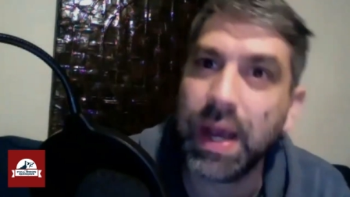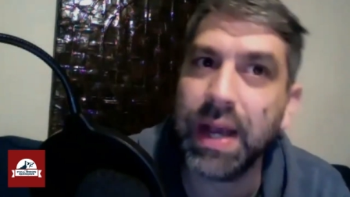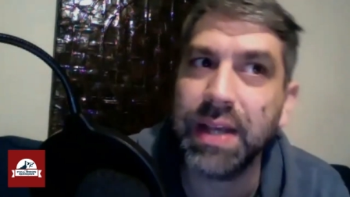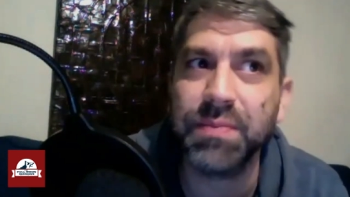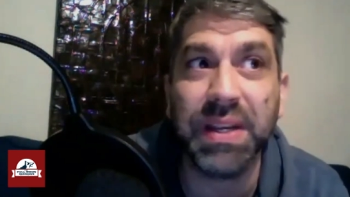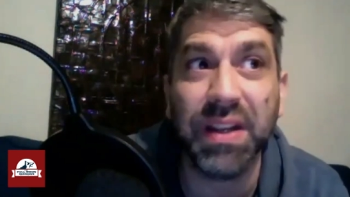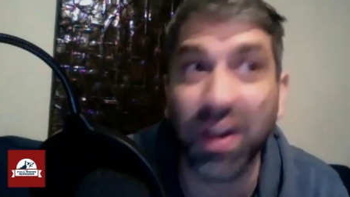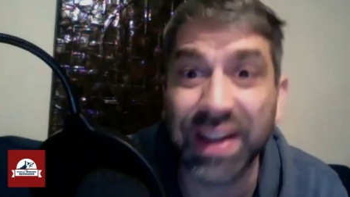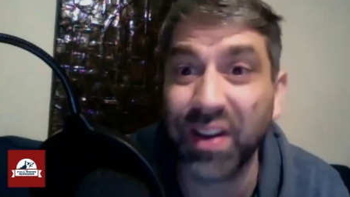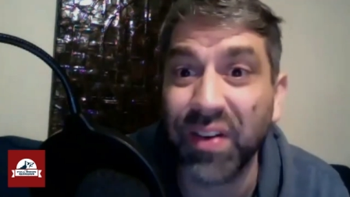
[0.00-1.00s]
has been
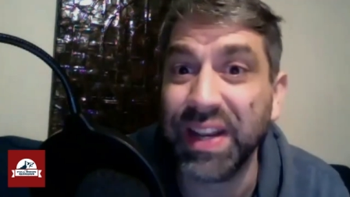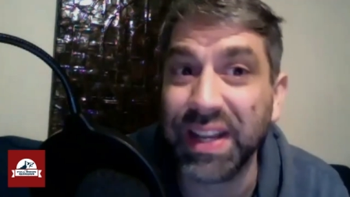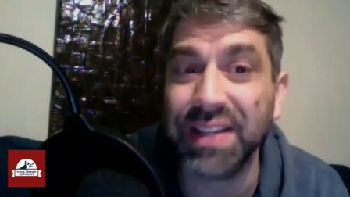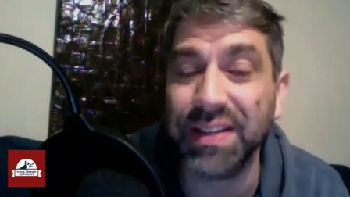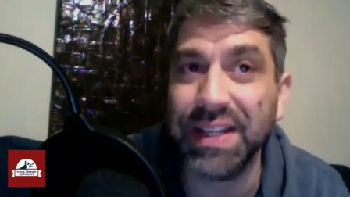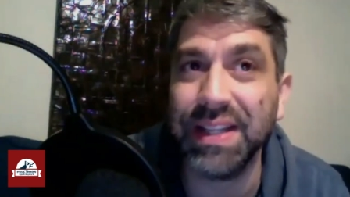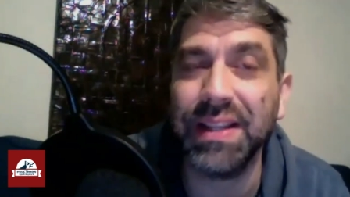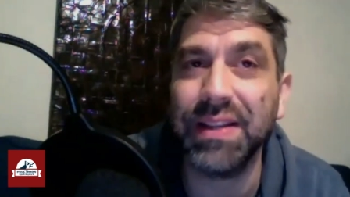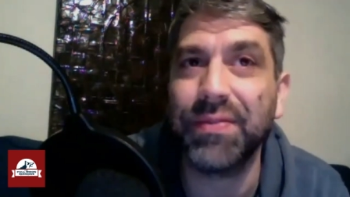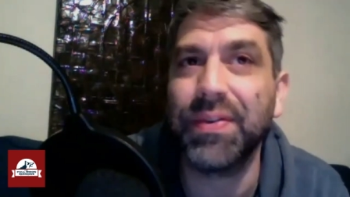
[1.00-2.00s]
iconic
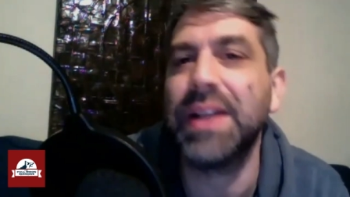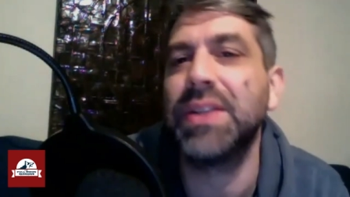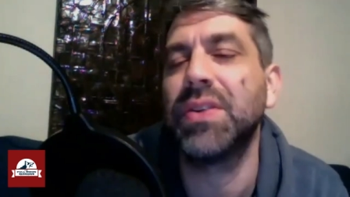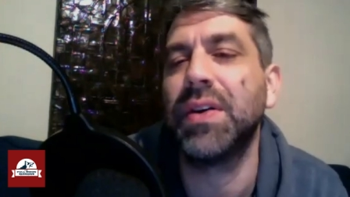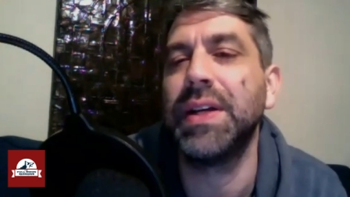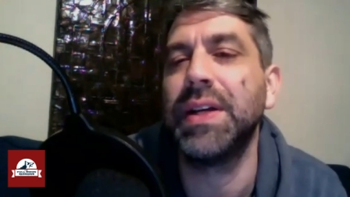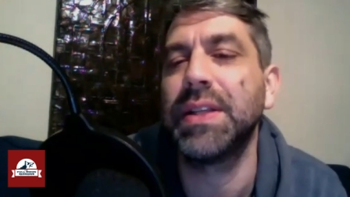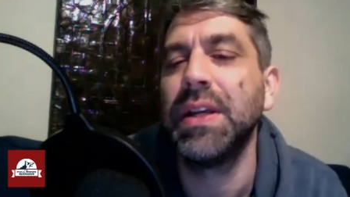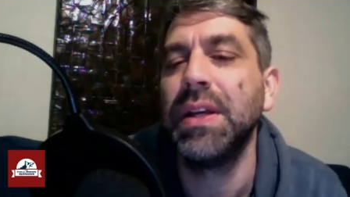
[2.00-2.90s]
in the franchise.